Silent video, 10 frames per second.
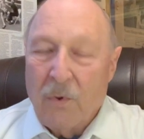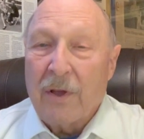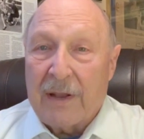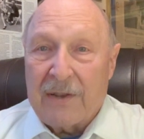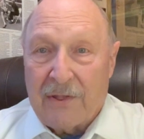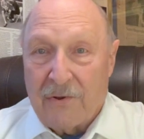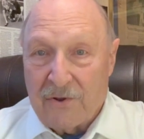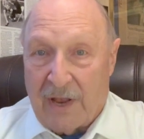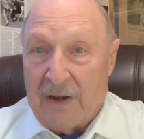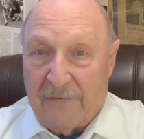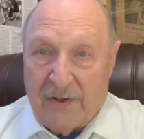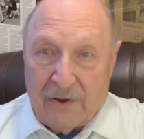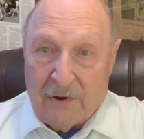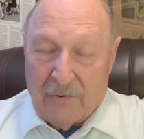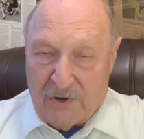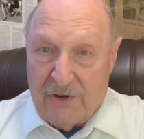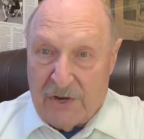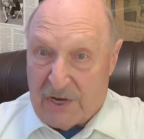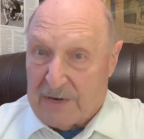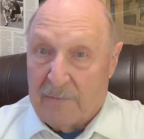We'll get to those NFL notes in
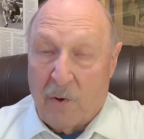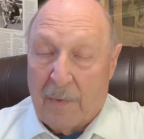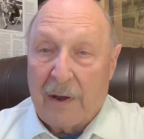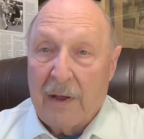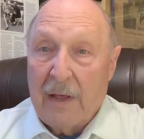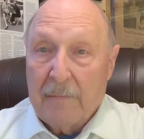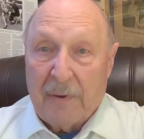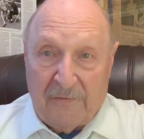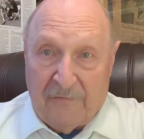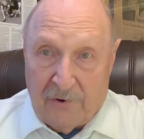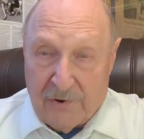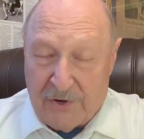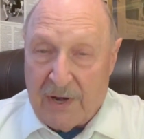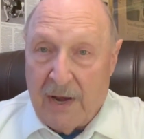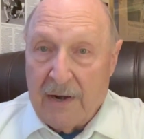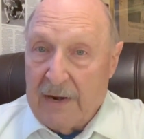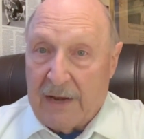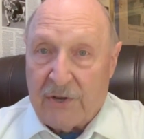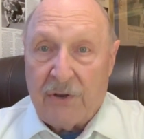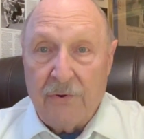just a moment. But first,
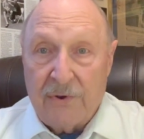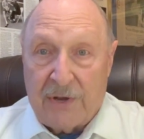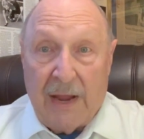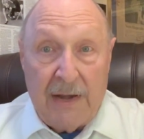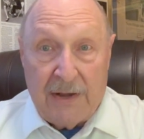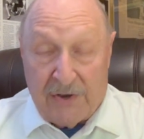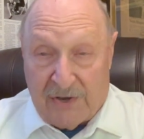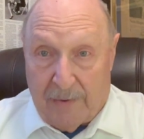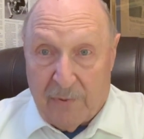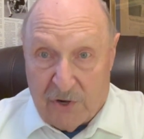next Tuesday, December